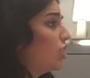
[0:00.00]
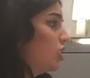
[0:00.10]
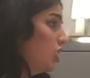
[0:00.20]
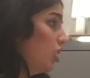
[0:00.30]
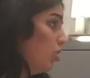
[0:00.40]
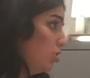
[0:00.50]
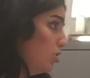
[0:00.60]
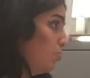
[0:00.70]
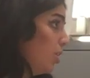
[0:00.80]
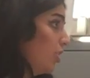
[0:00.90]
could she
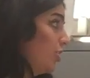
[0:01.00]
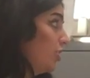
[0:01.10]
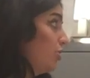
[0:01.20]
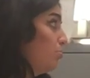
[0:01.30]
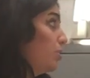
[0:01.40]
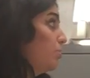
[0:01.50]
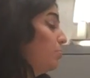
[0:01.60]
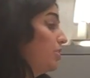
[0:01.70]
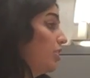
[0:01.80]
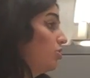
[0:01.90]
also partner with
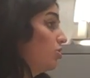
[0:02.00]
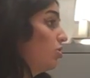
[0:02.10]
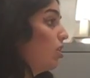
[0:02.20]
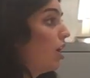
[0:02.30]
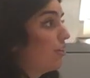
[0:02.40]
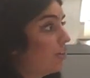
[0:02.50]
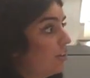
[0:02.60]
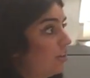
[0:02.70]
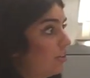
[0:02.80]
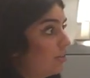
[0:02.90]
potential
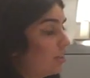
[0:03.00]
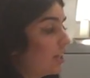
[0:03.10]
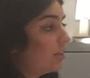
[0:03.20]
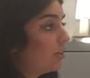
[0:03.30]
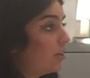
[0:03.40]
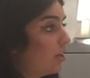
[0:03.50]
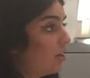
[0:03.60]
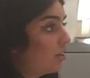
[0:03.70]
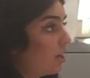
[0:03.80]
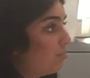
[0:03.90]
other
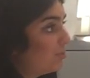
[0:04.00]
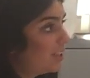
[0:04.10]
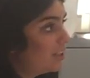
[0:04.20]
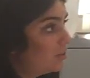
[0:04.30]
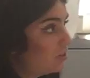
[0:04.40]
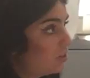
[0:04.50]
companies?